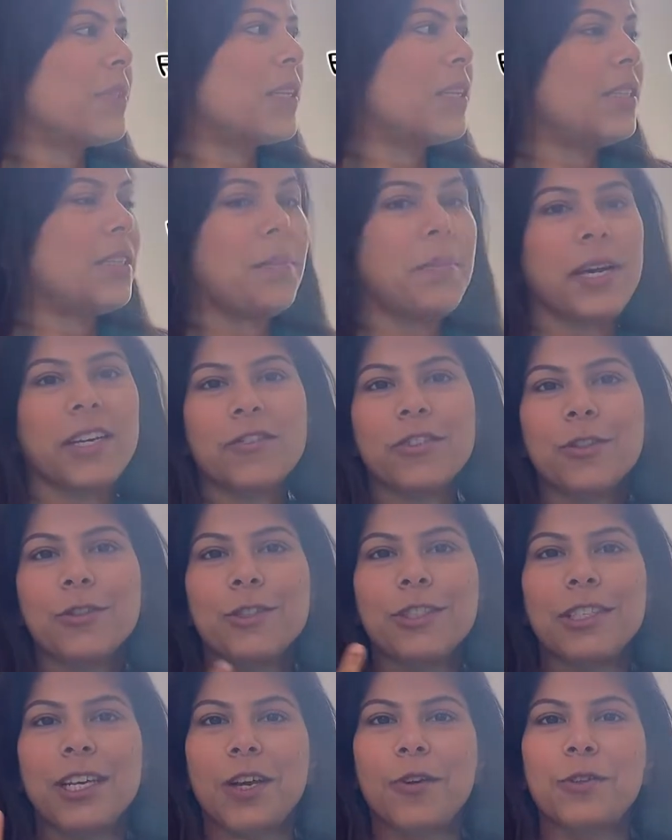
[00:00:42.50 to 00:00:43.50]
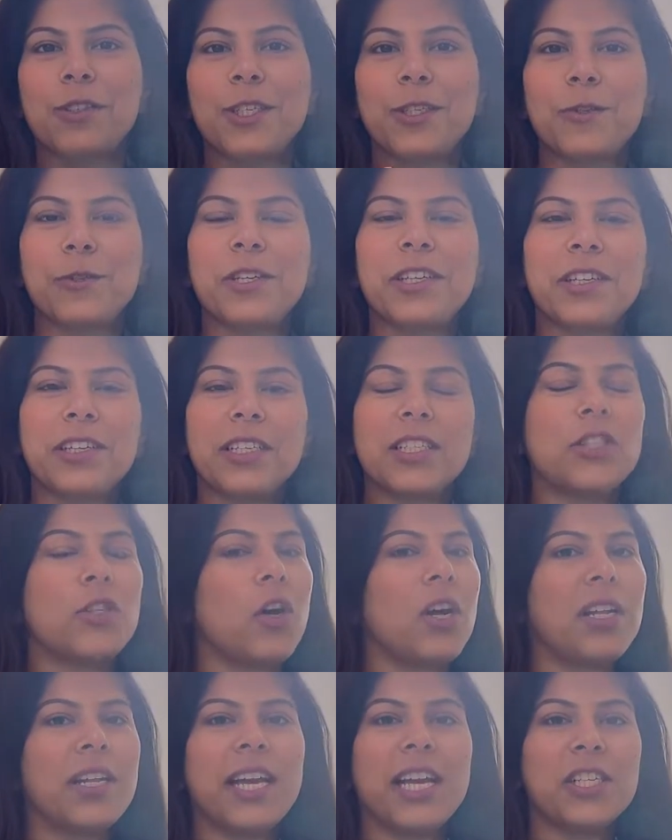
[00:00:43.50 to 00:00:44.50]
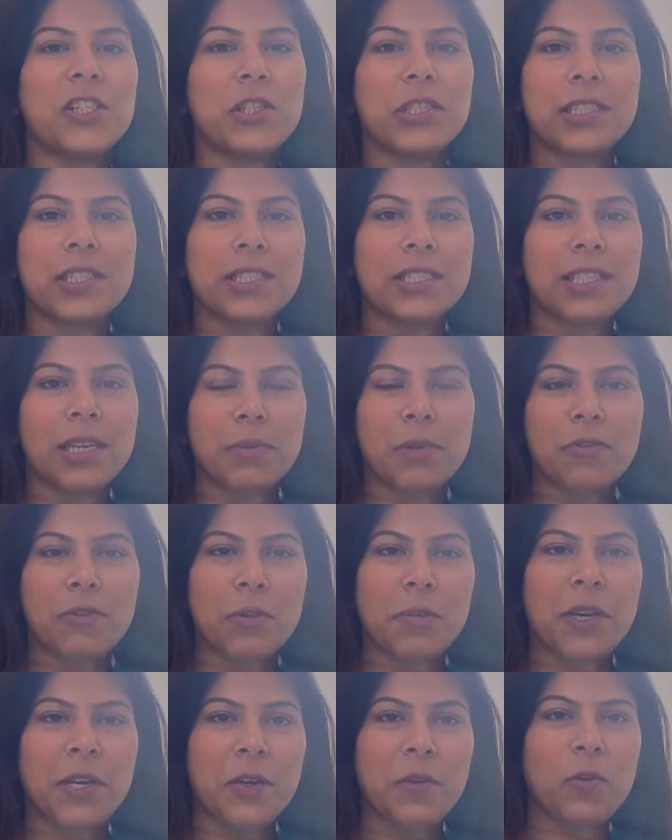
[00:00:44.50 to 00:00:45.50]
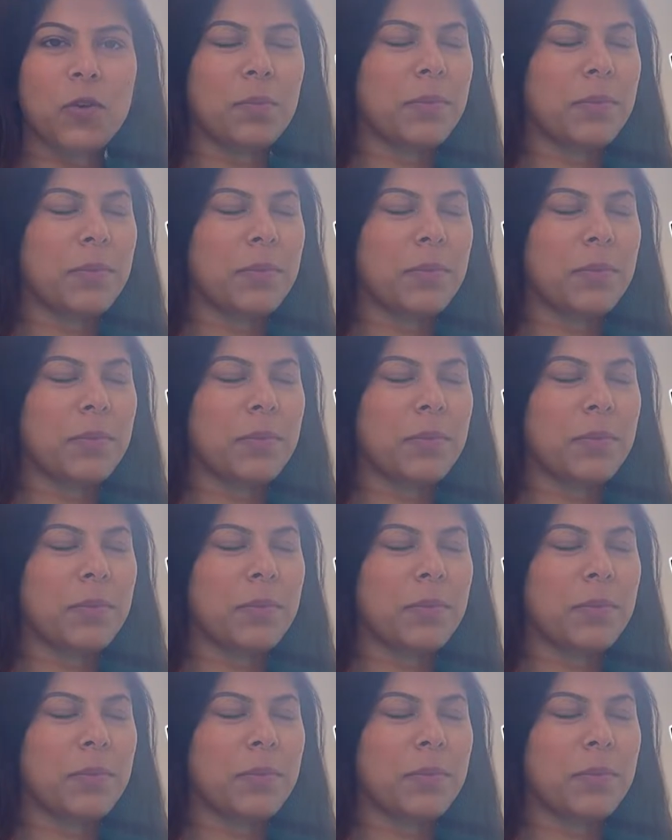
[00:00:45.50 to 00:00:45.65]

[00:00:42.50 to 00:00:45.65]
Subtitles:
The background sound that you hear, it's all natural. It's coming from my home,